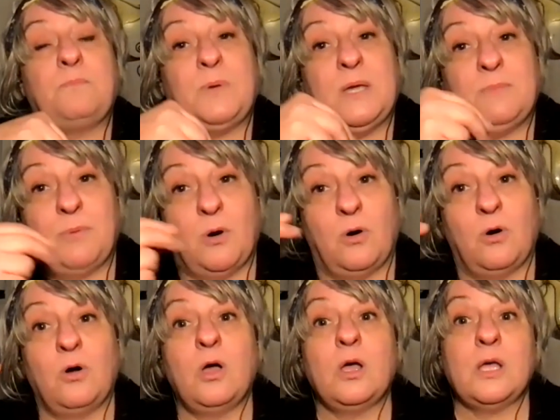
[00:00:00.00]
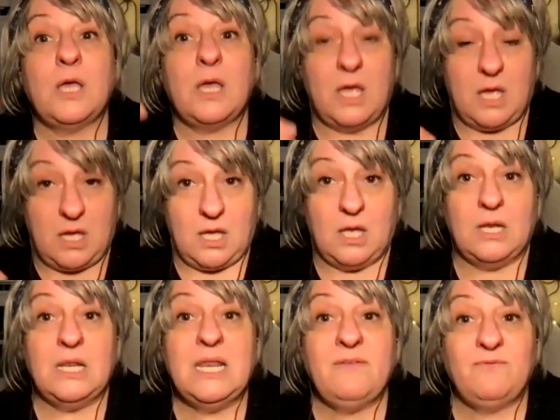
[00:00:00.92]
people
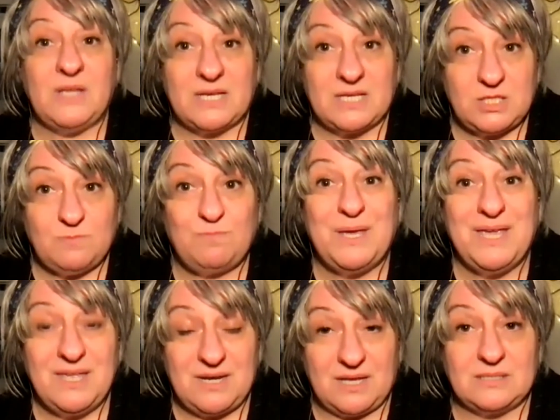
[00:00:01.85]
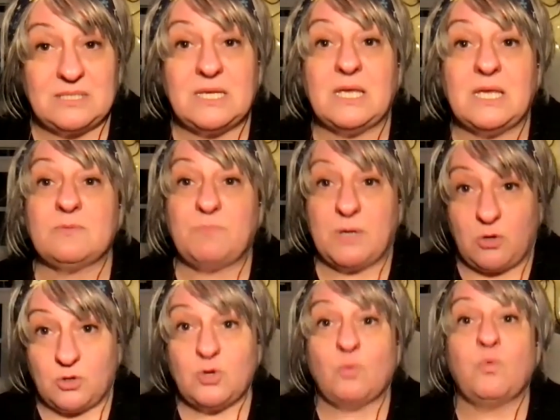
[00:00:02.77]
lived experiences
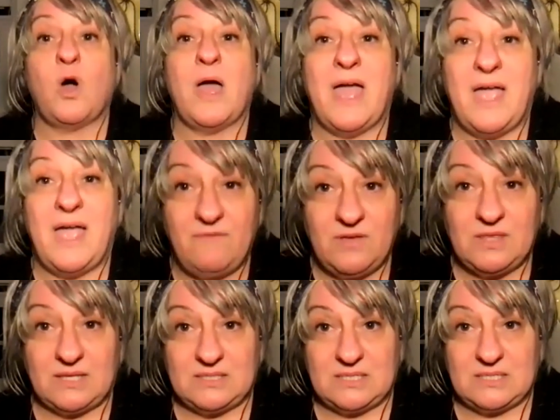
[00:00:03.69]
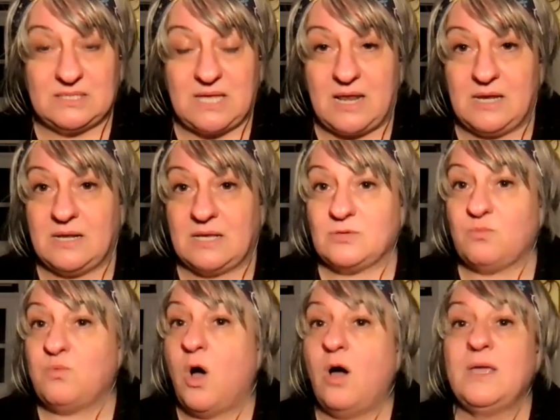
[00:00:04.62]
because of what evidence is telling us.
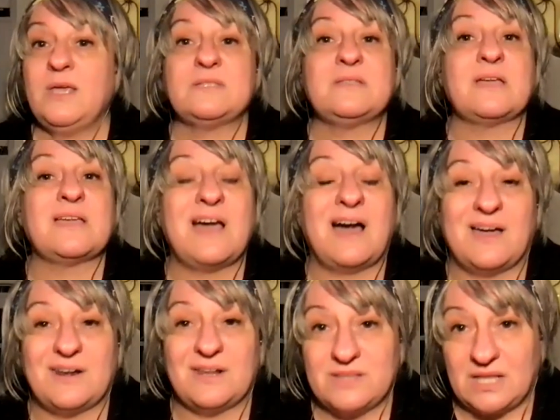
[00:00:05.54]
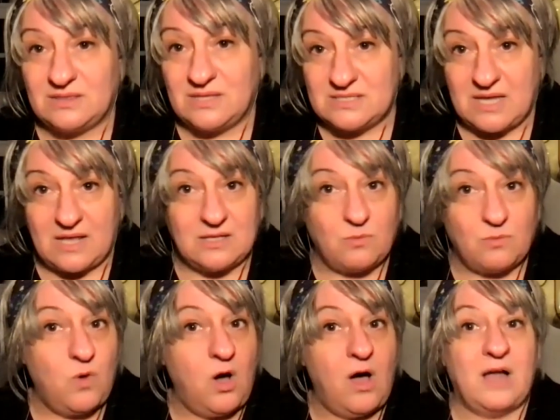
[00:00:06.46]
What is the current understanding?
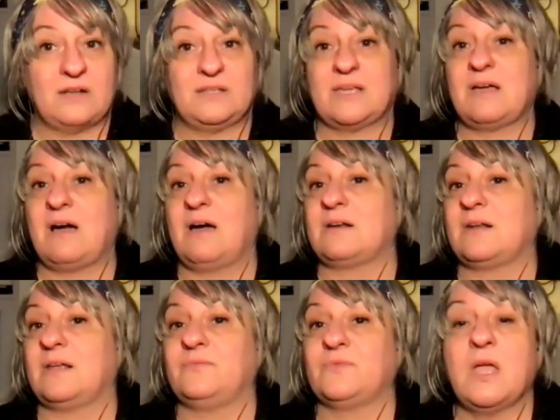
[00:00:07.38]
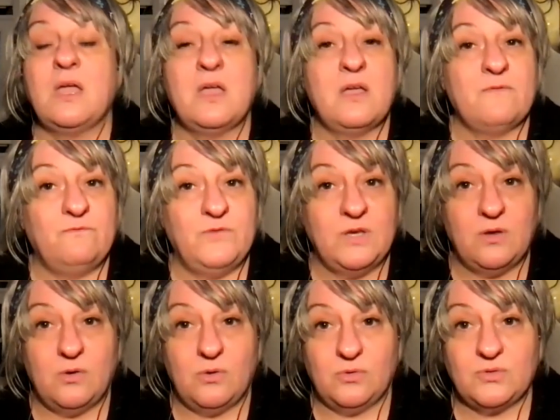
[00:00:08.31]
What are the current
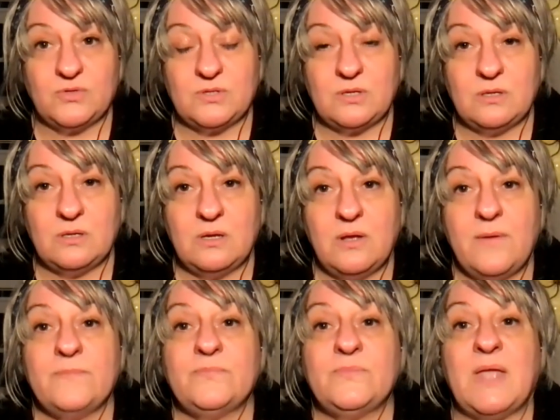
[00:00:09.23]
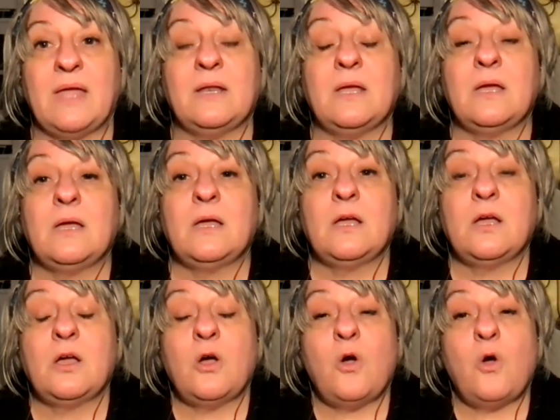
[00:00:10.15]
views? Then
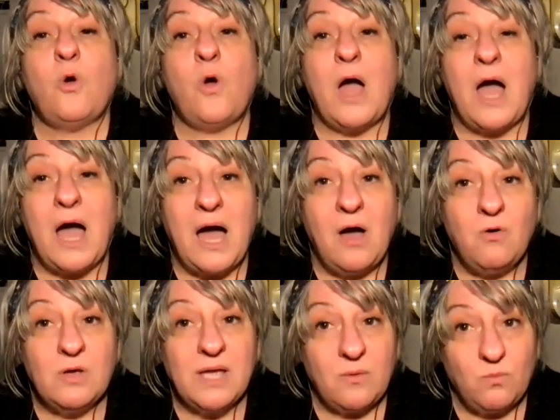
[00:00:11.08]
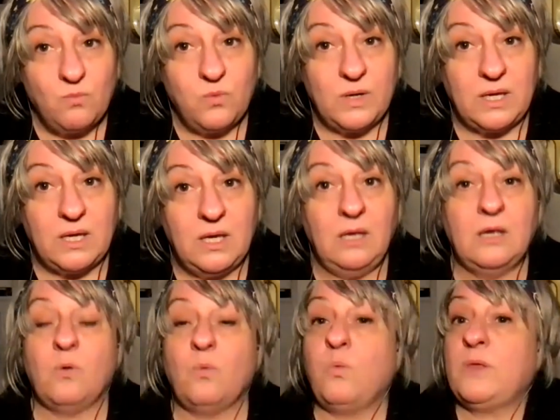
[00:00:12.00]
how can we,
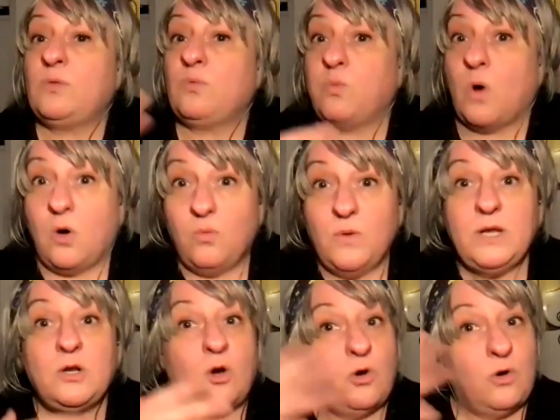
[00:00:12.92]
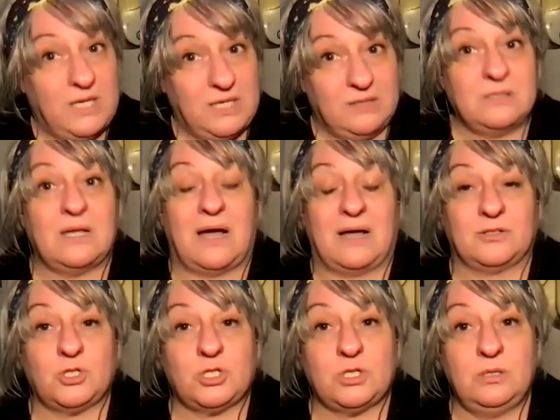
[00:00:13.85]
with what we know in
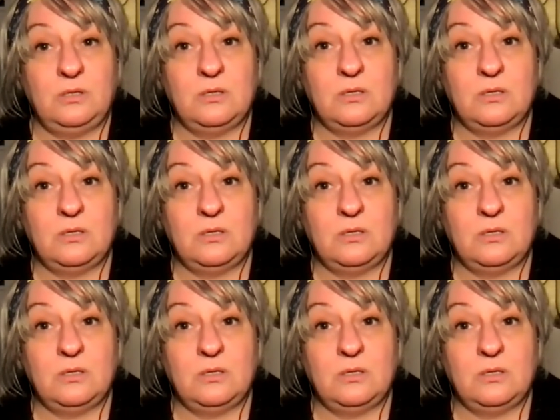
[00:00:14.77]
touch